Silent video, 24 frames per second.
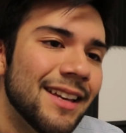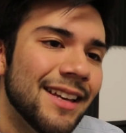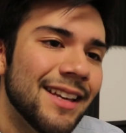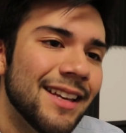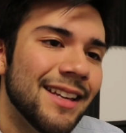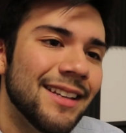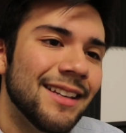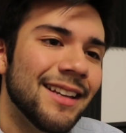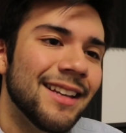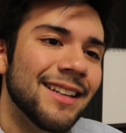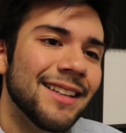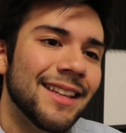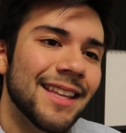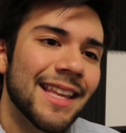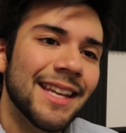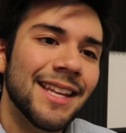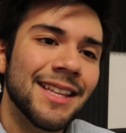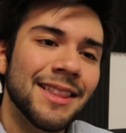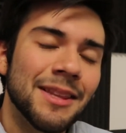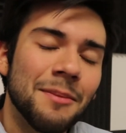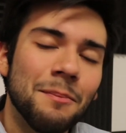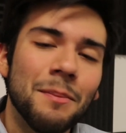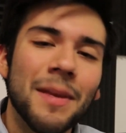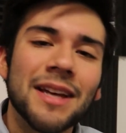
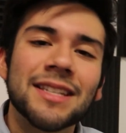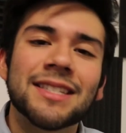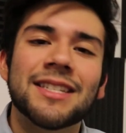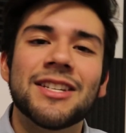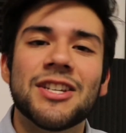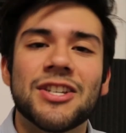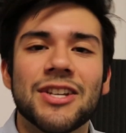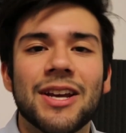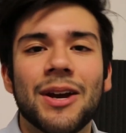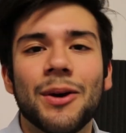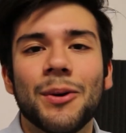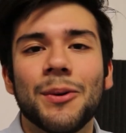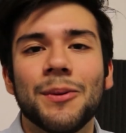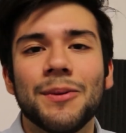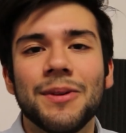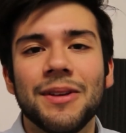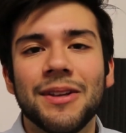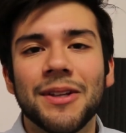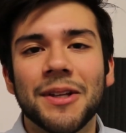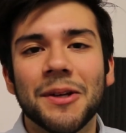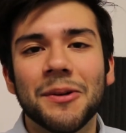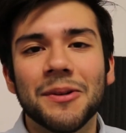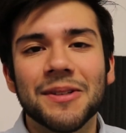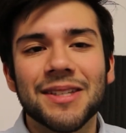getting the message out,
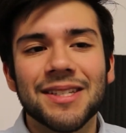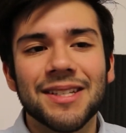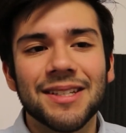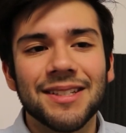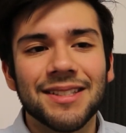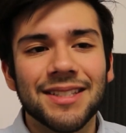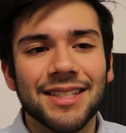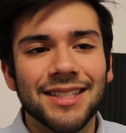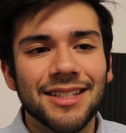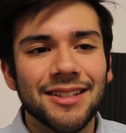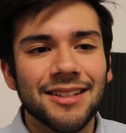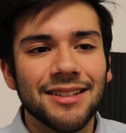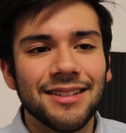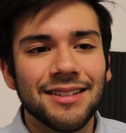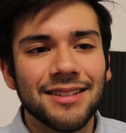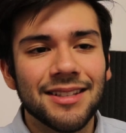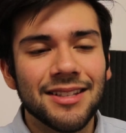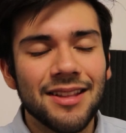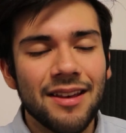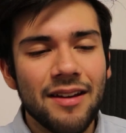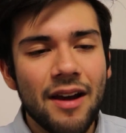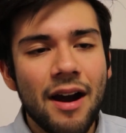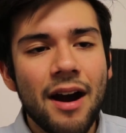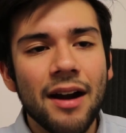you know, to
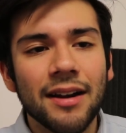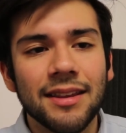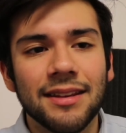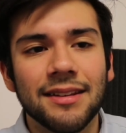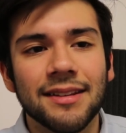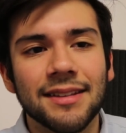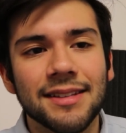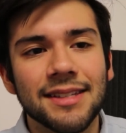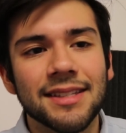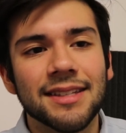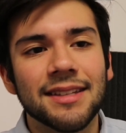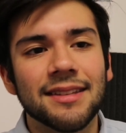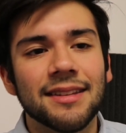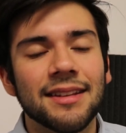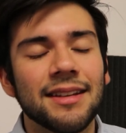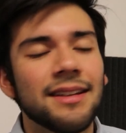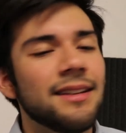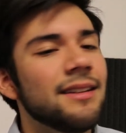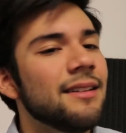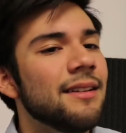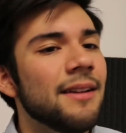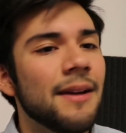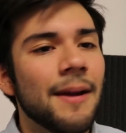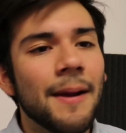the audience. And
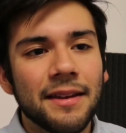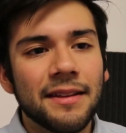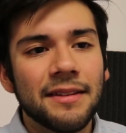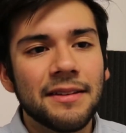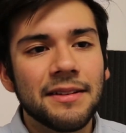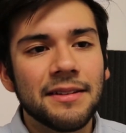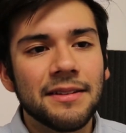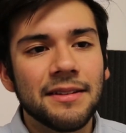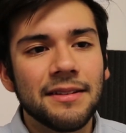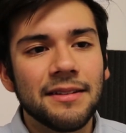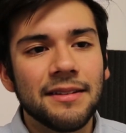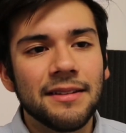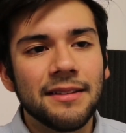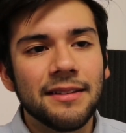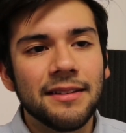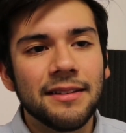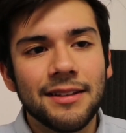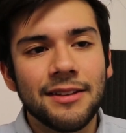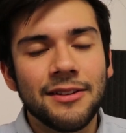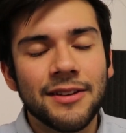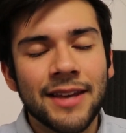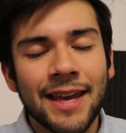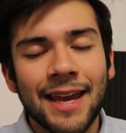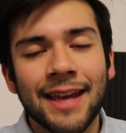then
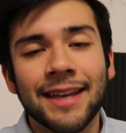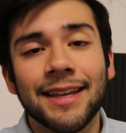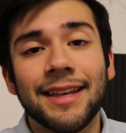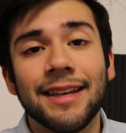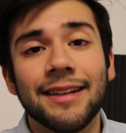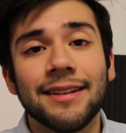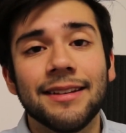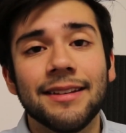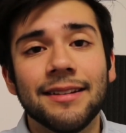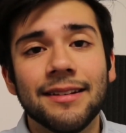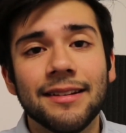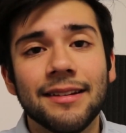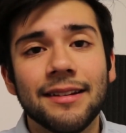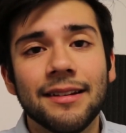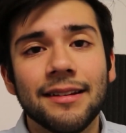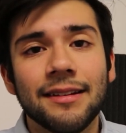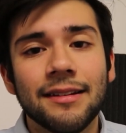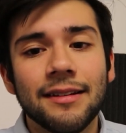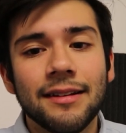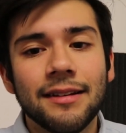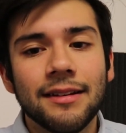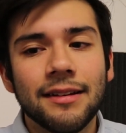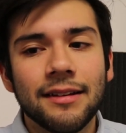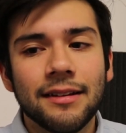you can't get it.
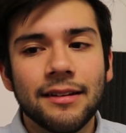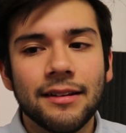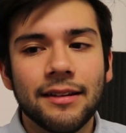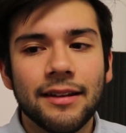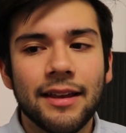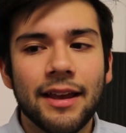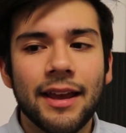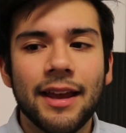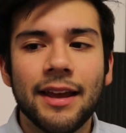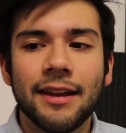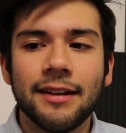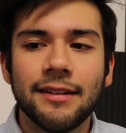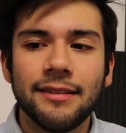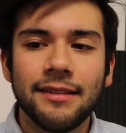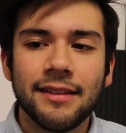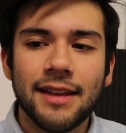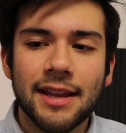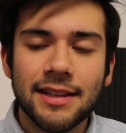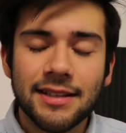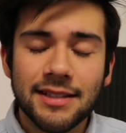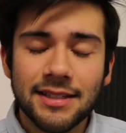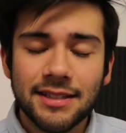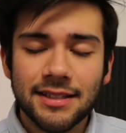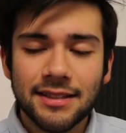And
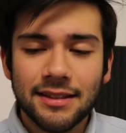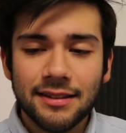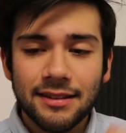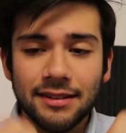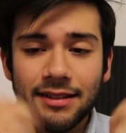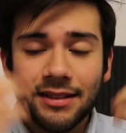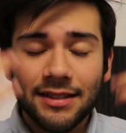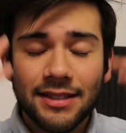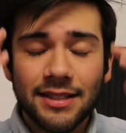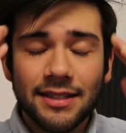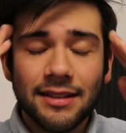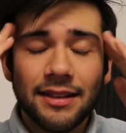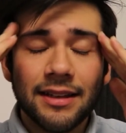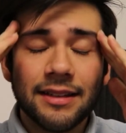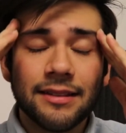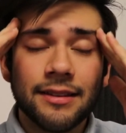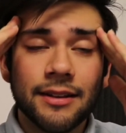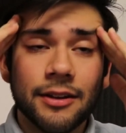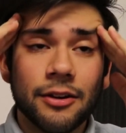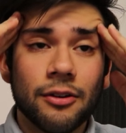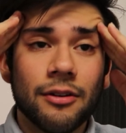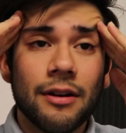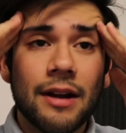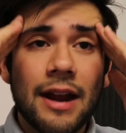that's like
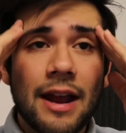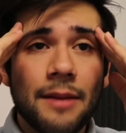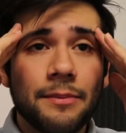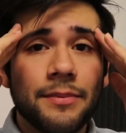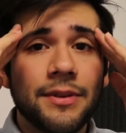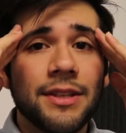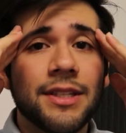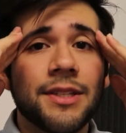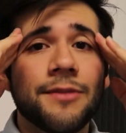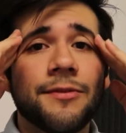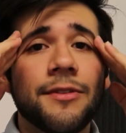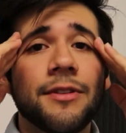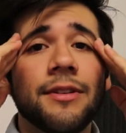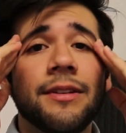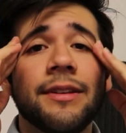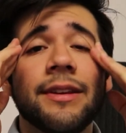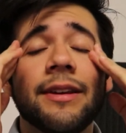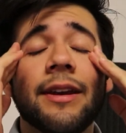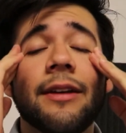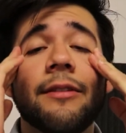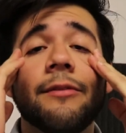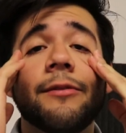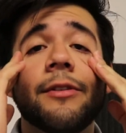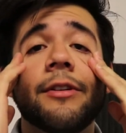the crappiest
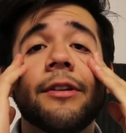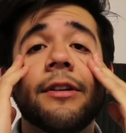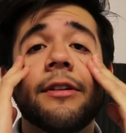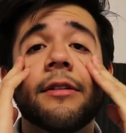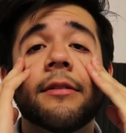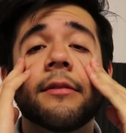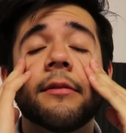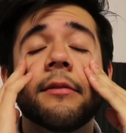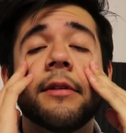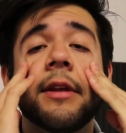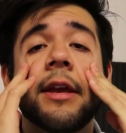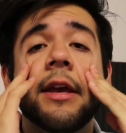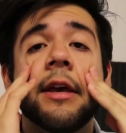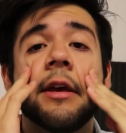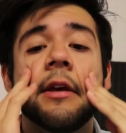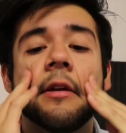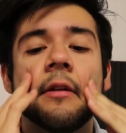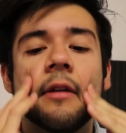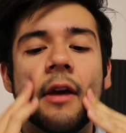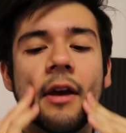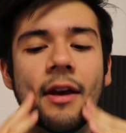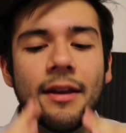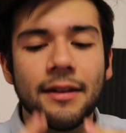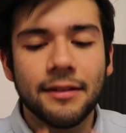feeling ever.
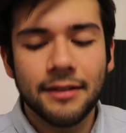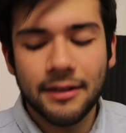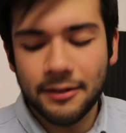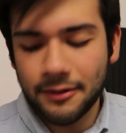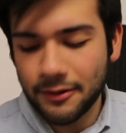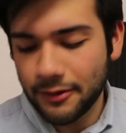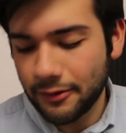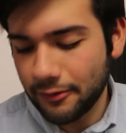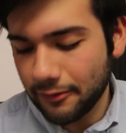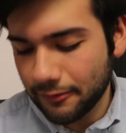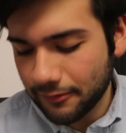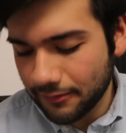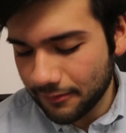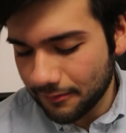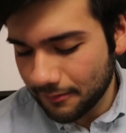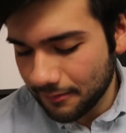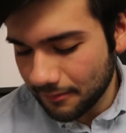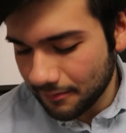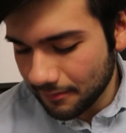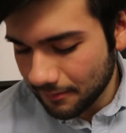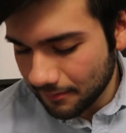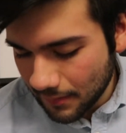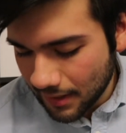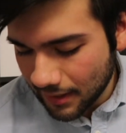And I don't know if
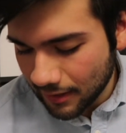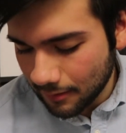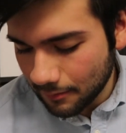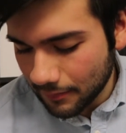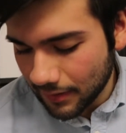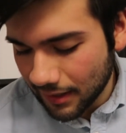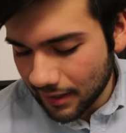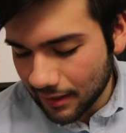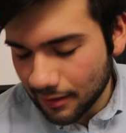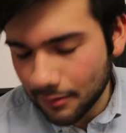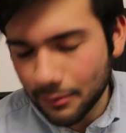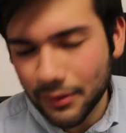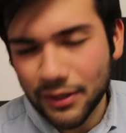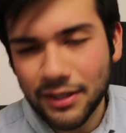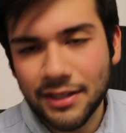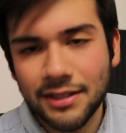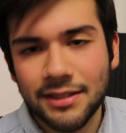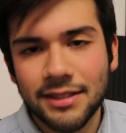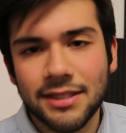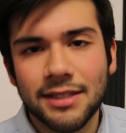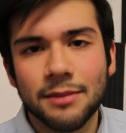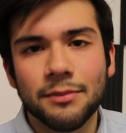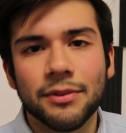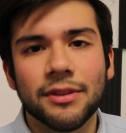anybody
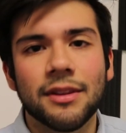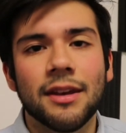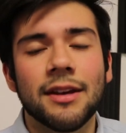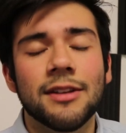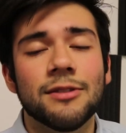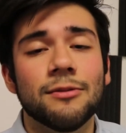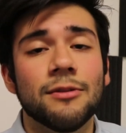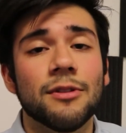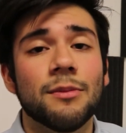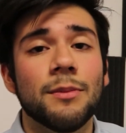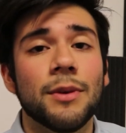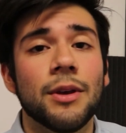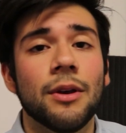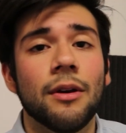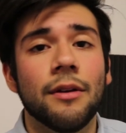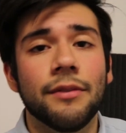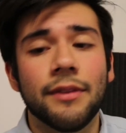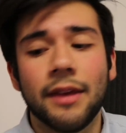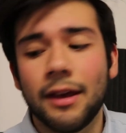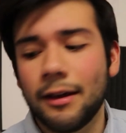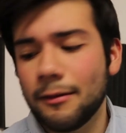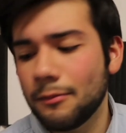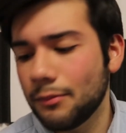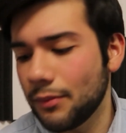can sympathize with me
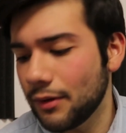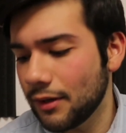on that,